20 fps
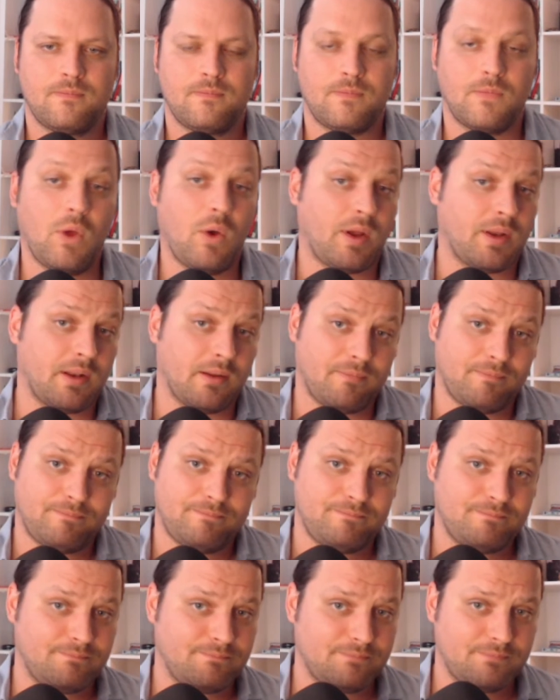No, I
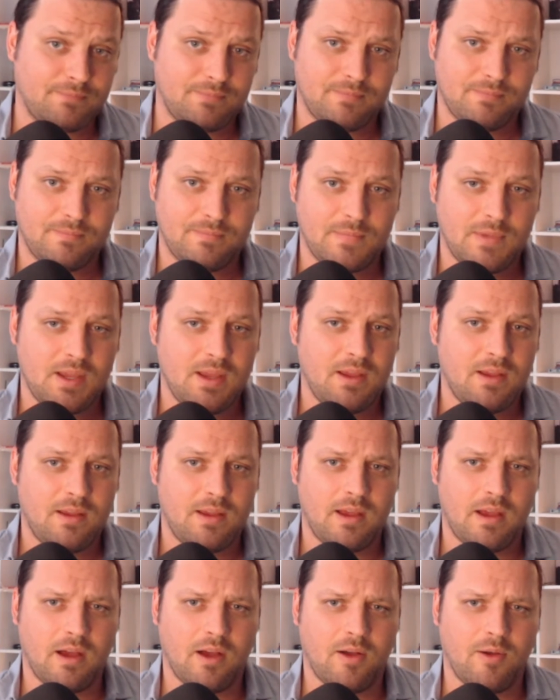
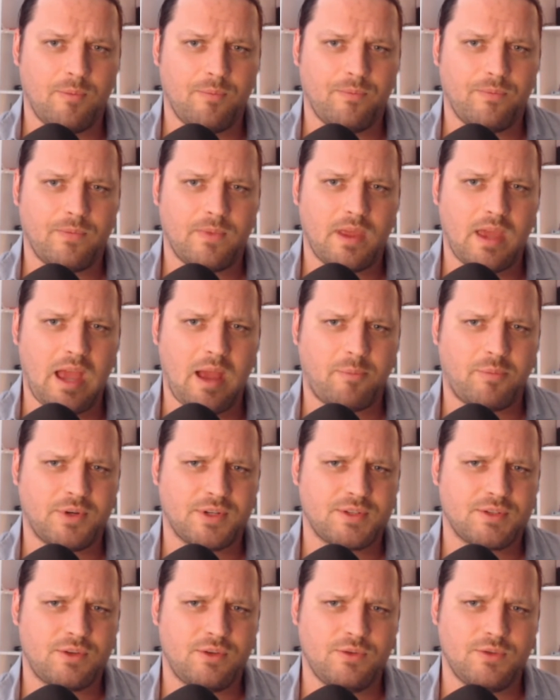
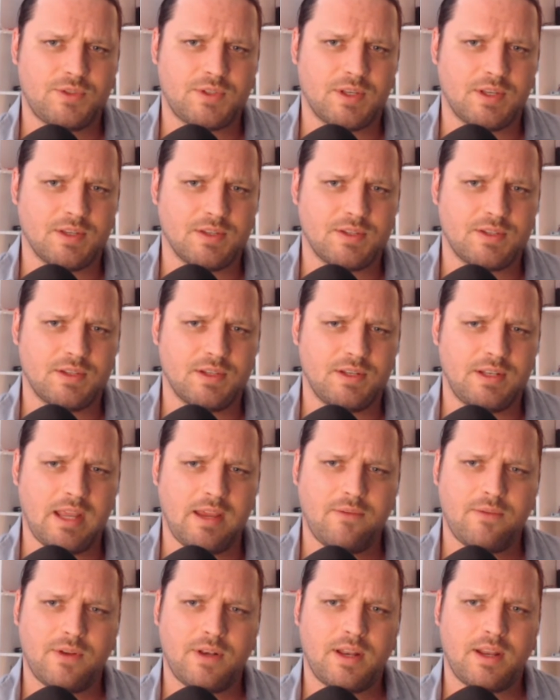Apris Ku says
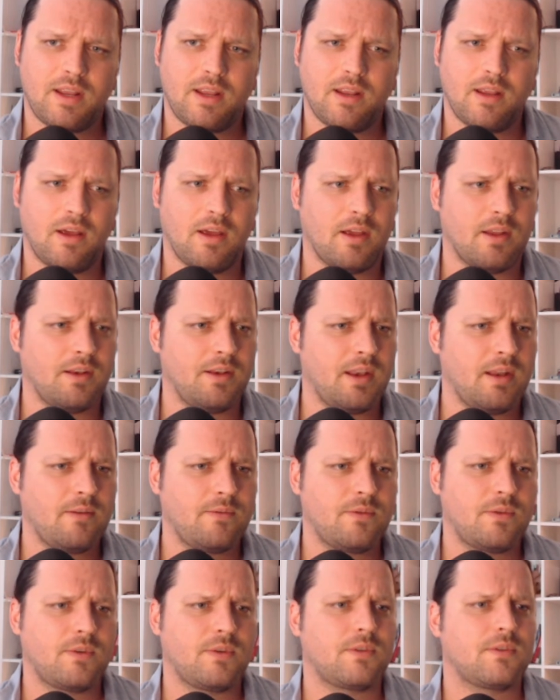David
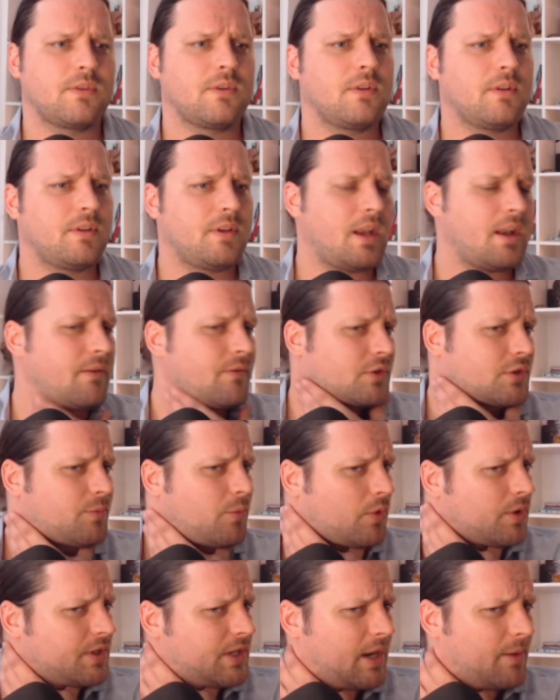never
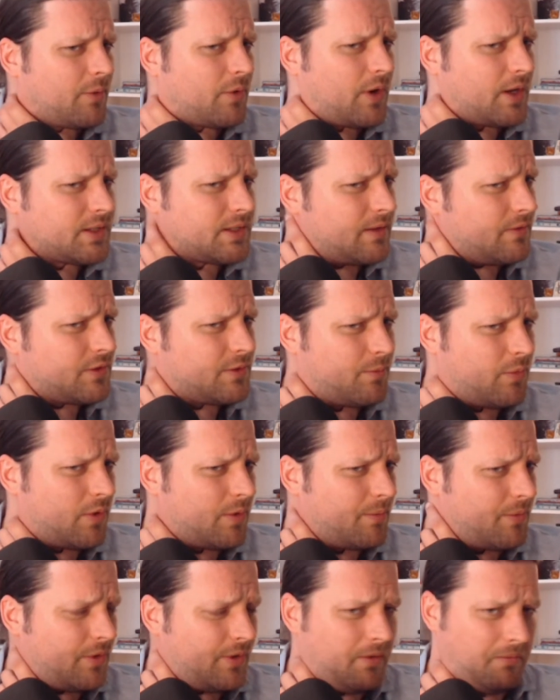supported Democrats, never
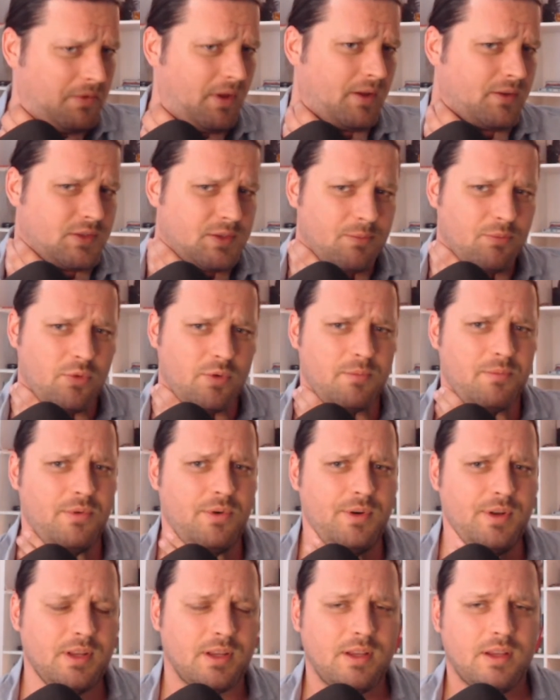supported Bernie. Yeah, I support
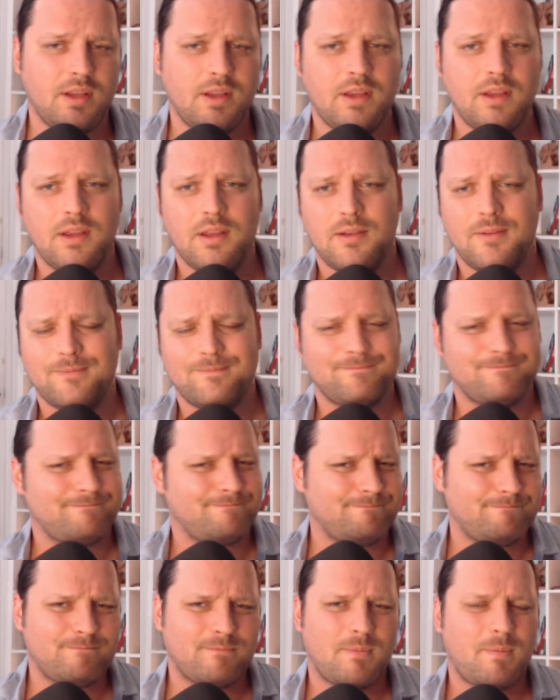Bernie.
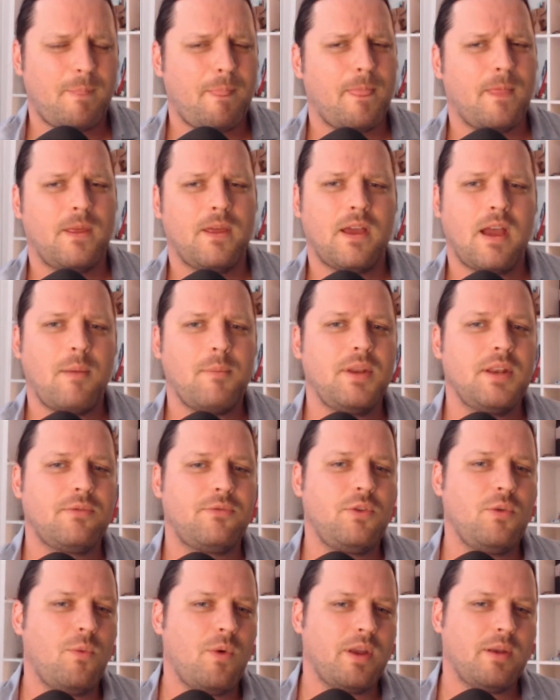I mean, if
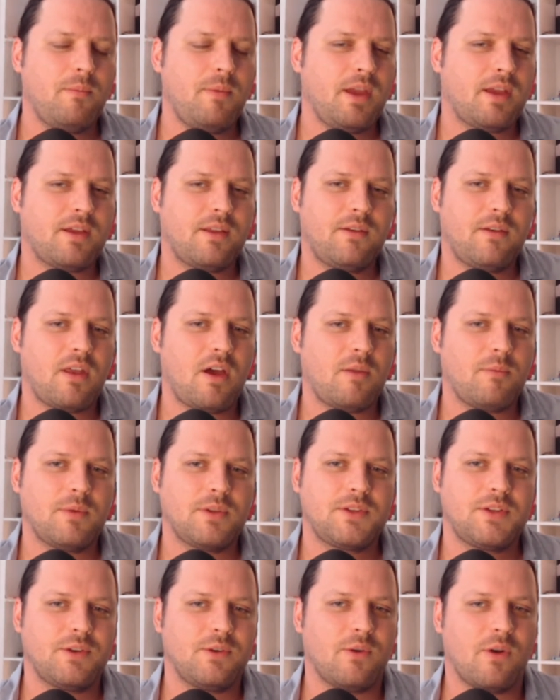you want to make a
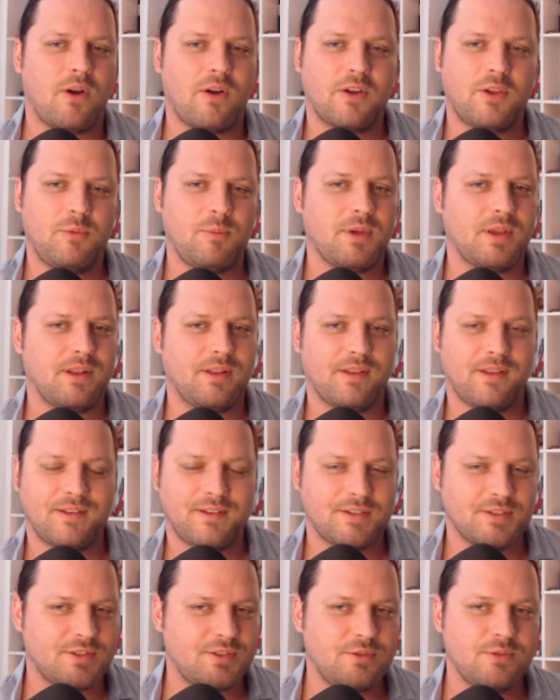non-material argument, then
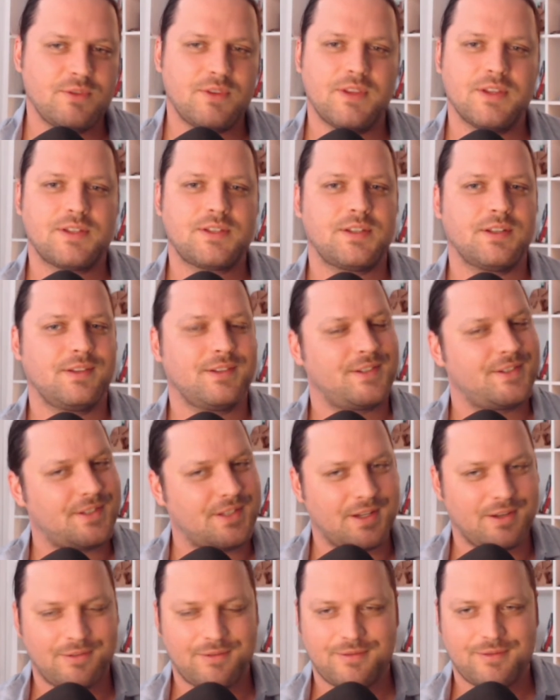just do this silly
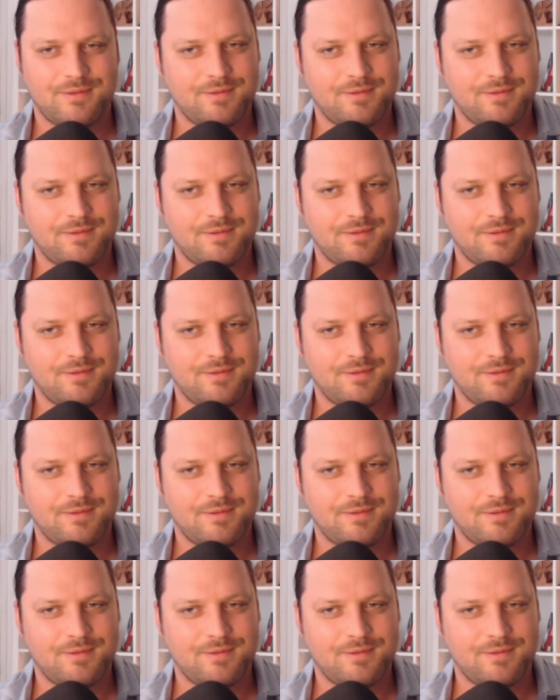stuff.